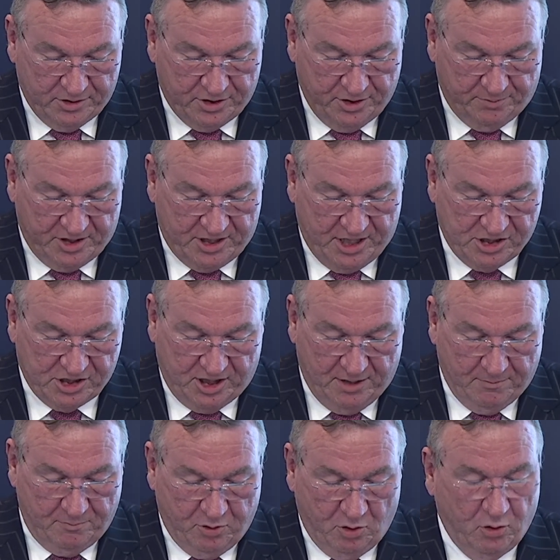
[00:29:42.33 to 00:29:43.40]
to potentially
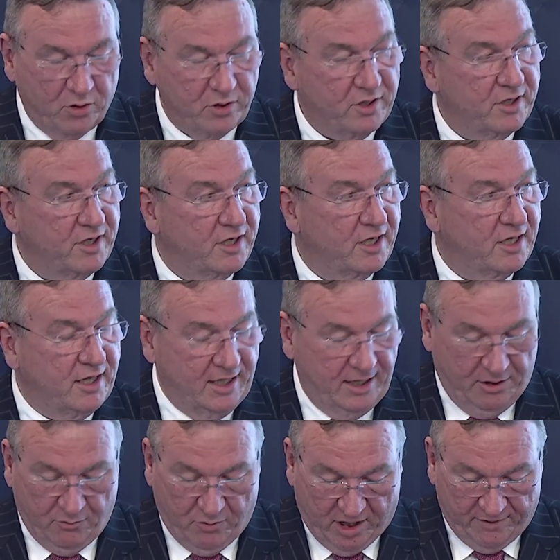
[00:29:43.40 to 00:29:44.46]
important and clearly
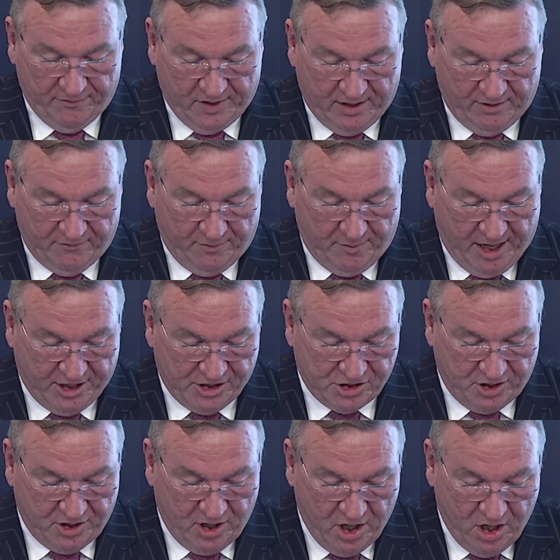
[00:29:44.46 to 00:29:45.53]
relevant
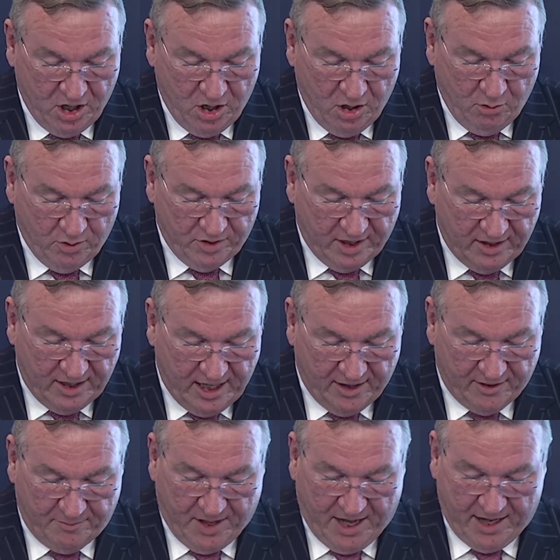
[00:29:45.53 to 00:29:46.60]
information within the
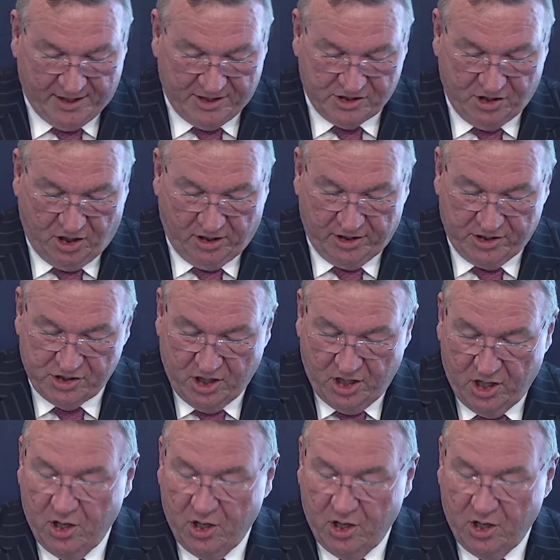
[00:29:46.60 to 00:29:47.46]
other party's knowledge,